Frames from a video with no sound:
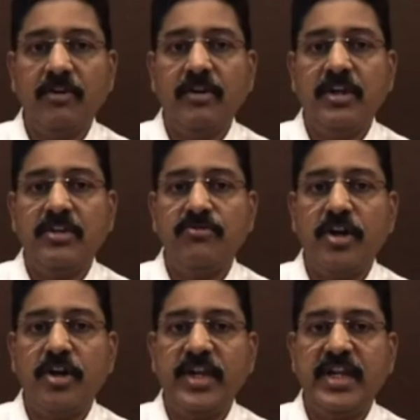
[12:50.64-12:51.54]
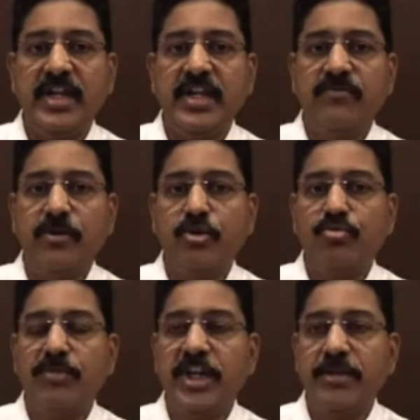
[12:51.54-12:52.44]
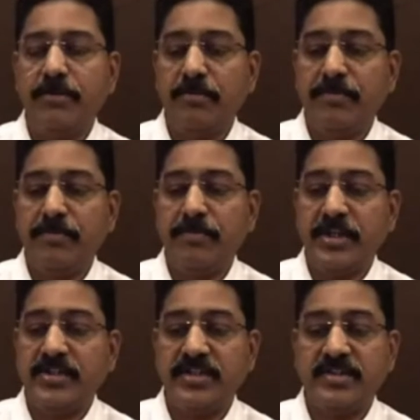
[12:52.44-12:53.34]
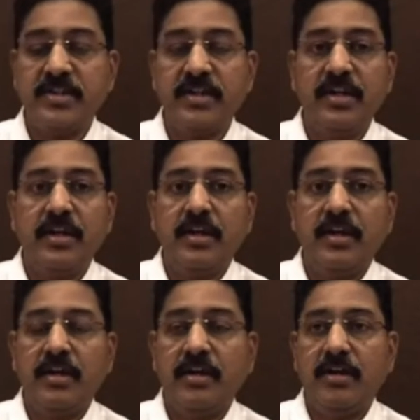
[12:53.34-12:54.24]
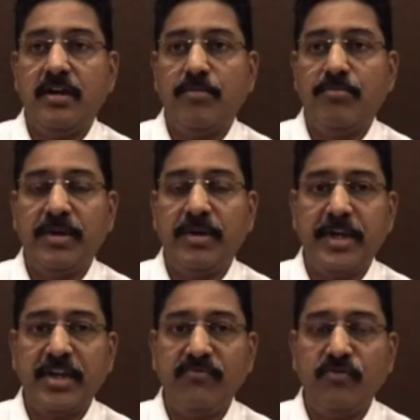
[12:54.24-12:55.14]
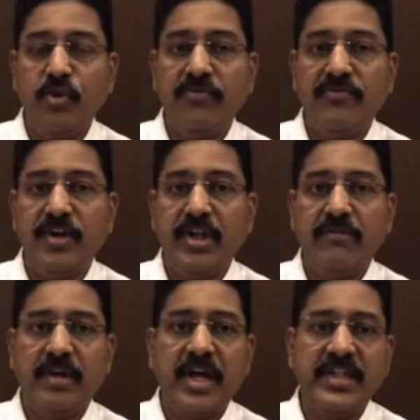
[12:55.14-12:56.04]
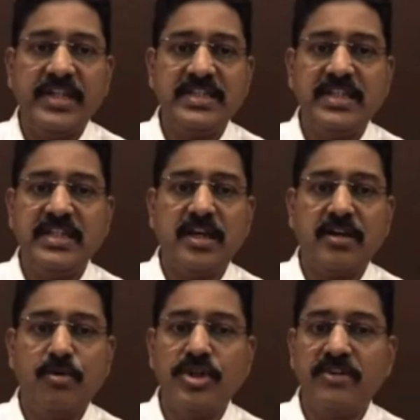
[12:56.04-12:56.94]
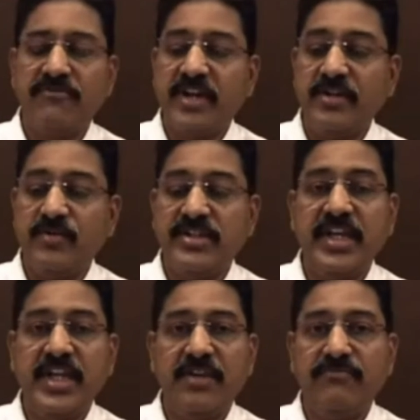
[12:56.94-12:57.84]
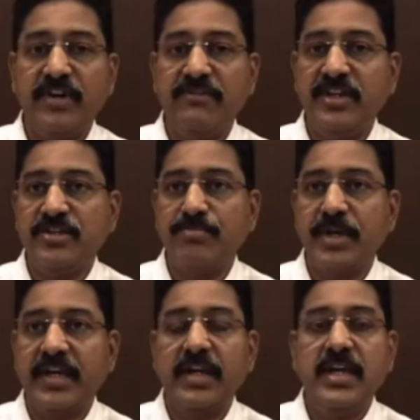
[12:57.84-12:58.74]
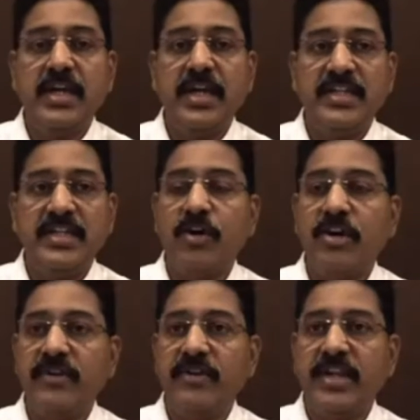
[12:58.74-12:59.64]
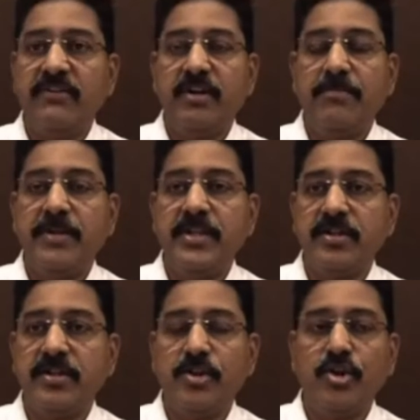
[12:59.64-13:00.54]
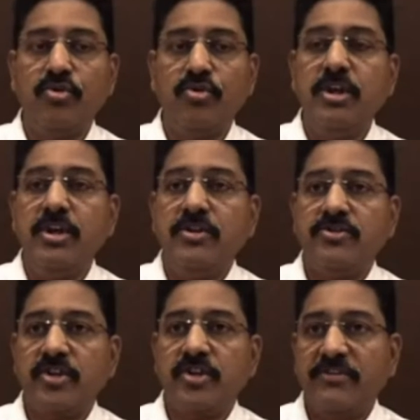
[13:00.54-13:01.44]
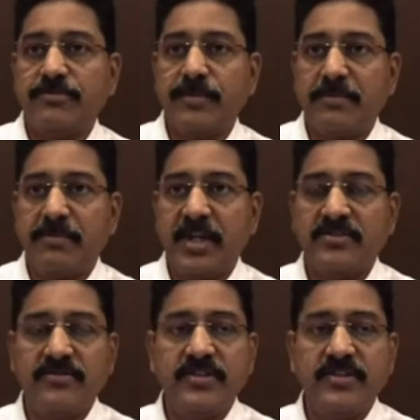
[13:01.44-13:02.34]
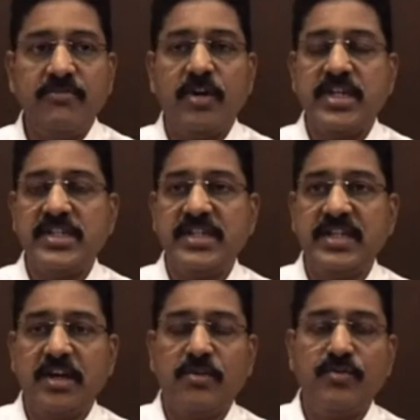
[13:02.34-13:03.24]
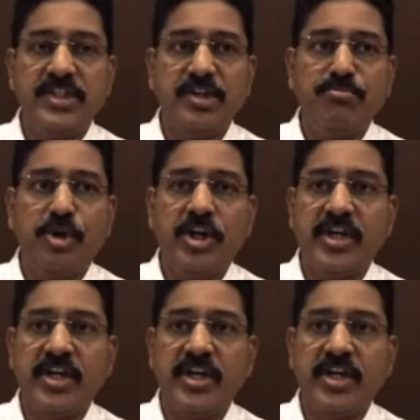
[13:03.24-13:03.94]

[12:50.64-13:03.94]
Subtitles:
Not very clear. We took multiple pictures. But in view of this occlusion of right was there even 5 years back. And this LAD, what we developed is new. So I was perplexed to see what is it, how is it important.